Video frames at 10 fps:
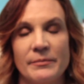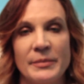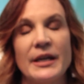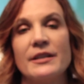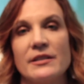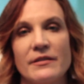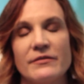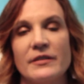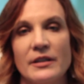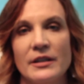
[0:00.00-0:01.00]
because
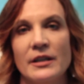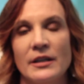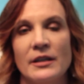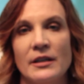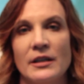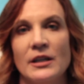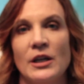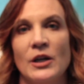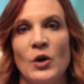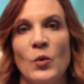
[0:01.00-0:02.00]
of
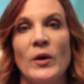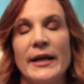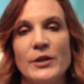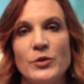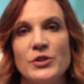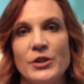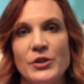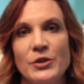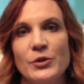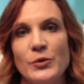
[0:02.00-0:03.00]
what I used to
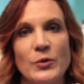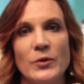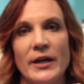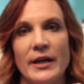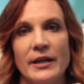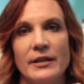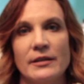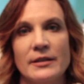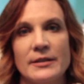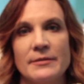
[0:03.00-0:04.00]
do
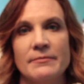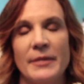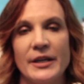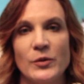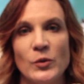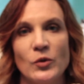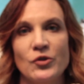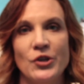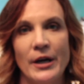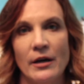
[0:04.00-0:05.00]
at my
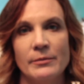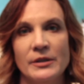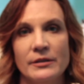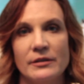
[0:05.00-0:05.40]
old job,